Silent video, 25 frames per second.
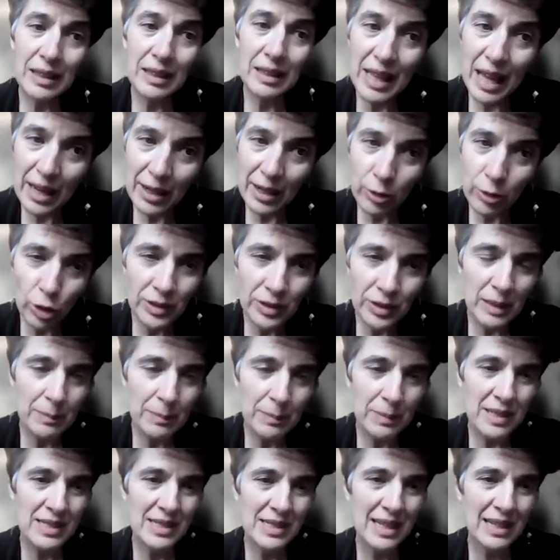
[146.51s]
They are not
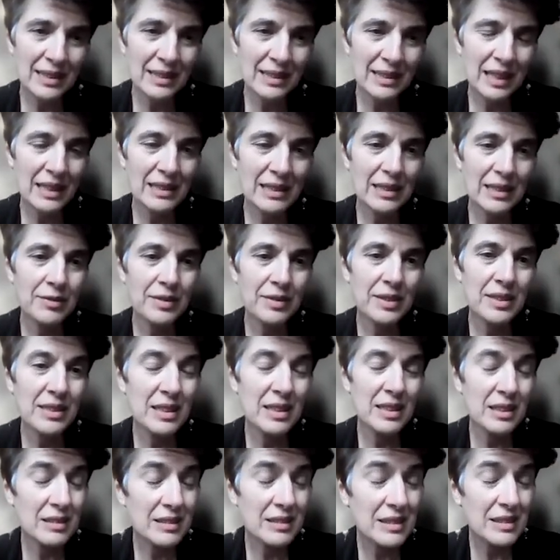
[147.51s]
representative
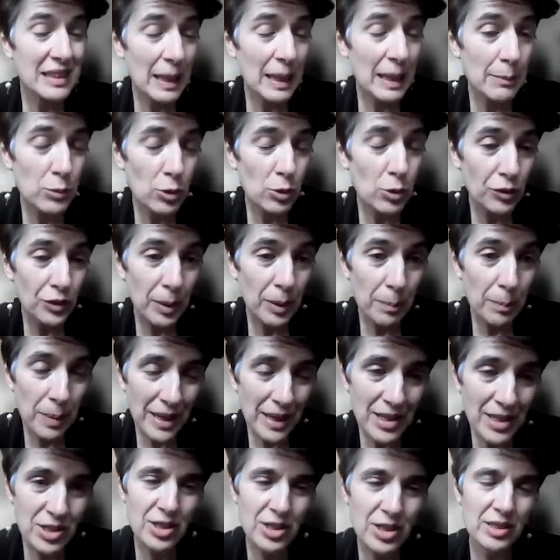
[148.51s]
in terms of the
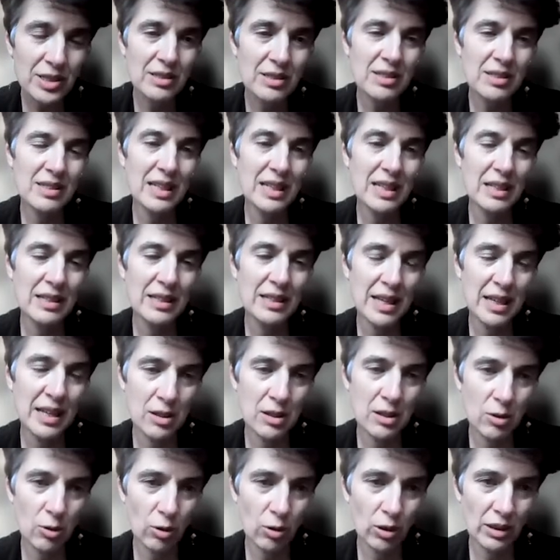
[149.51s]
patients that they
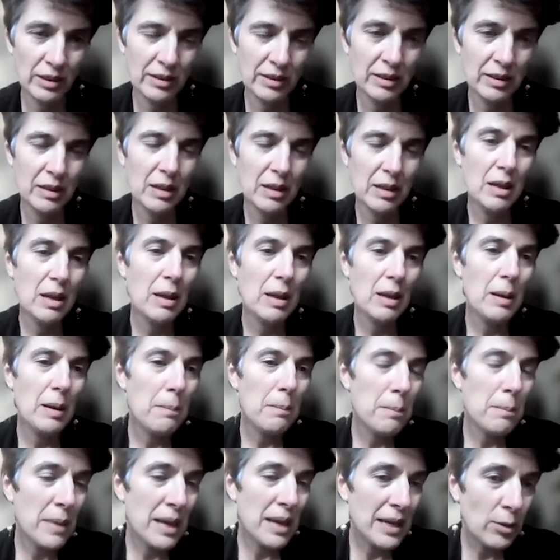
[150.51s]
enrolled.
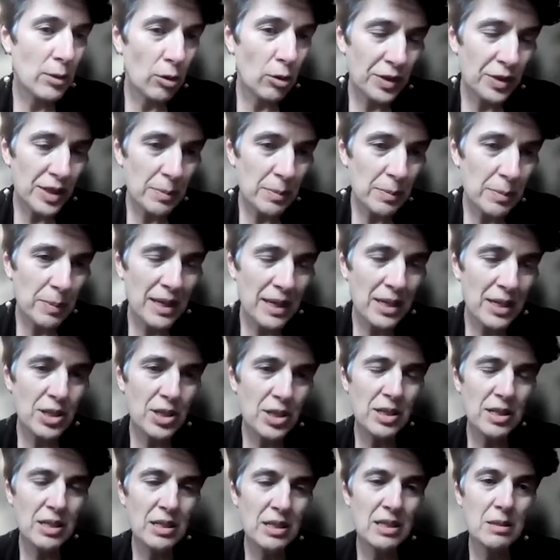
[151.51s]
Many of these
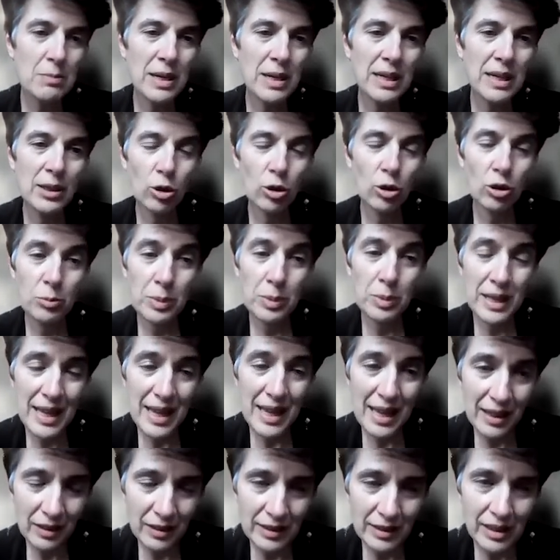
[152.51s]
patients may not be
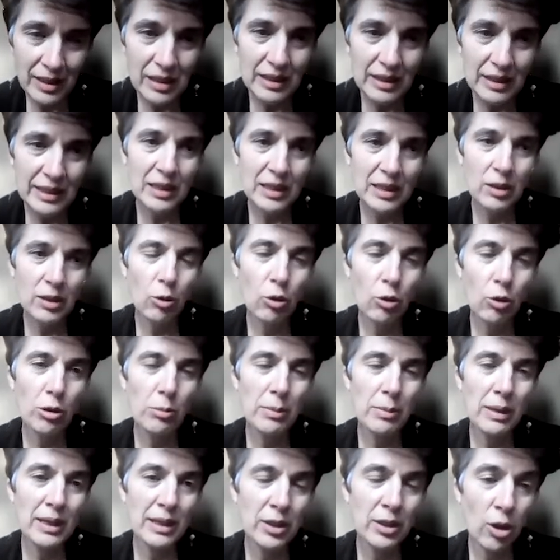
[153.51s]
elderly or
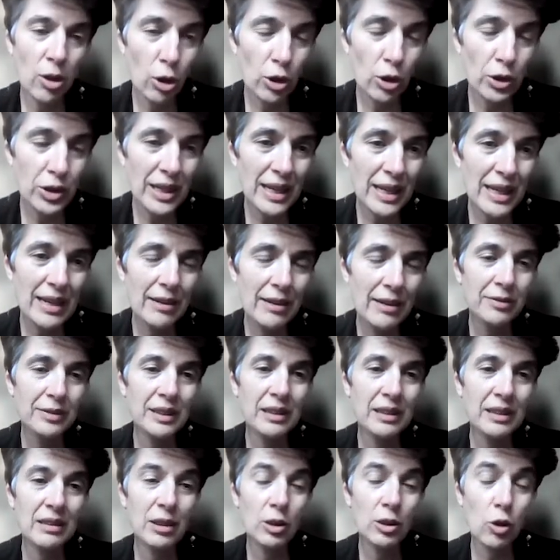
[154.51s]
may not have
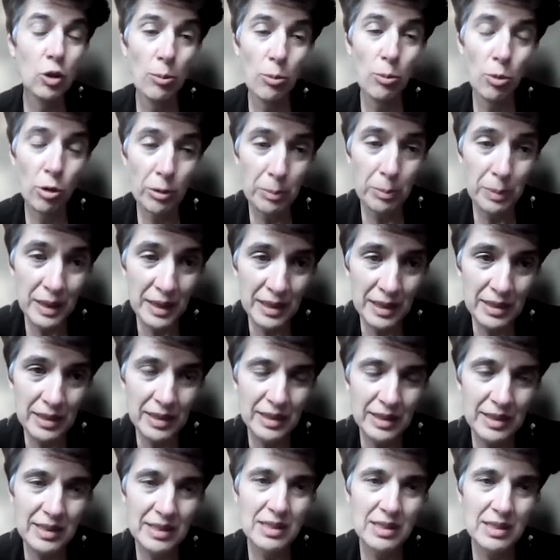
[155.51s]
the
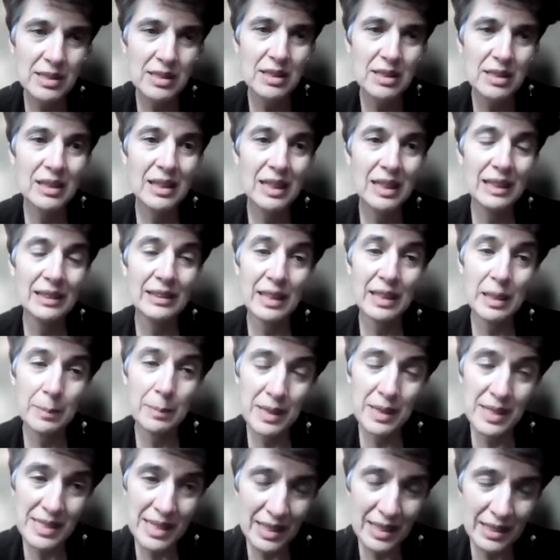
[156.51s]
comorbidities like the
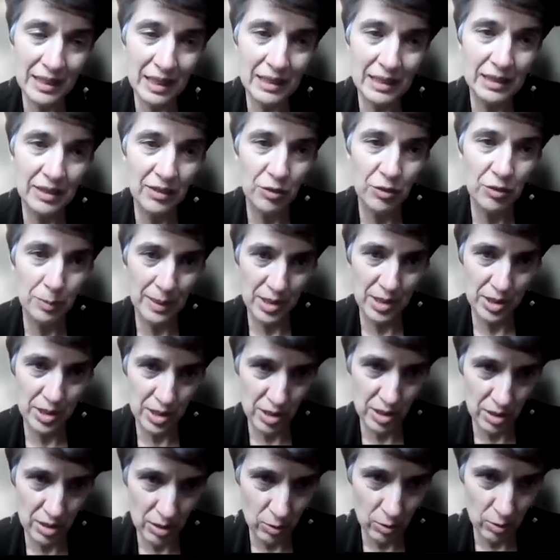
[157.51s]
representative
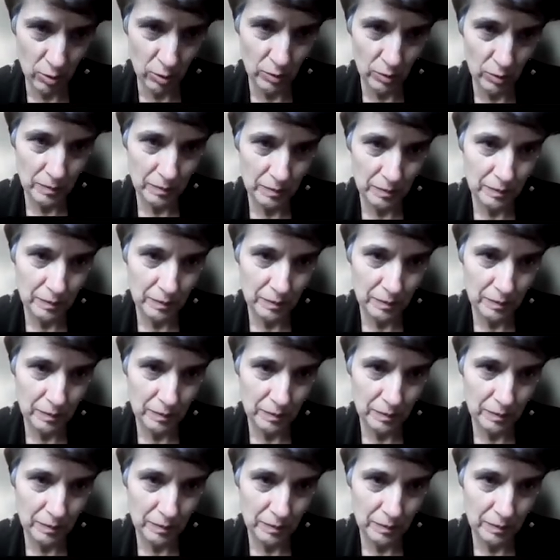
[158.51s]
patients do.